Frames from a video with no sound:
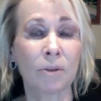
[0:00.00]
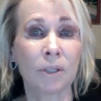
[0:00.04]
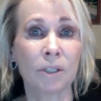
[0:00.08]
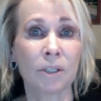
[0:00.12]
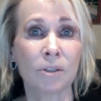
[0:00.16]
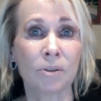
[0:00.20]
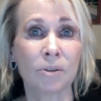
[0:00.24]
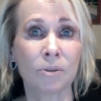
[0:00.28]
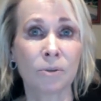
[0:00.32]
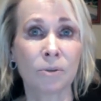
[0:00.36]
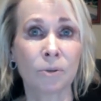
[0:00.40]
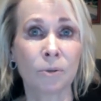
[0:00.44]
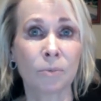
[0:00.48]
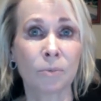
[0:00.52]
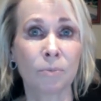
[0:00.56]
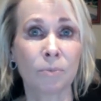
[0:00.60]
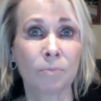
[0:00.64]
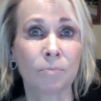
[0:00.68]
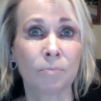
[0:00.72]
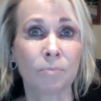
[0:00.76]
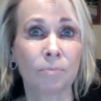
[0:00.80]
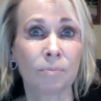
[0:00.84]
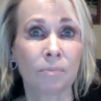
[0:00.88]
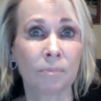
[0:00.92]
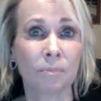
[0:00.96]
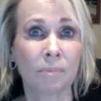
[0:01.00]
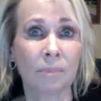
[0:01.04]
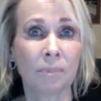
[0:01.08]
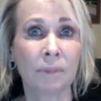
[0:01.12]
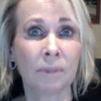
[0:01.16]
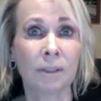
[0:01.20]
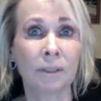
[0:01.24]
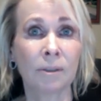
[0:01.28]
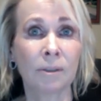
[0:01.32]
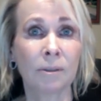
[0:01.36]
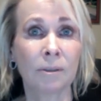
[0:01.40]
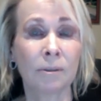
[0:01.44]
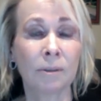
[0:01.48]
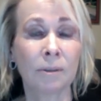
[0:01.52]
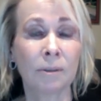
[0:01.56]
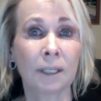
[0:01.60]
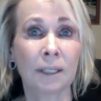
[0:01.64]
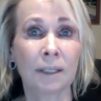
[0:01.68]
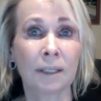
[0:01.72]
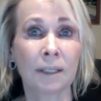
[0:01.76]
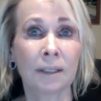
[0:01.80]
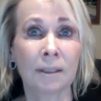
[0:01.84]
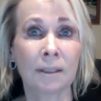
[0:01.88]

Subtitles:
it's through little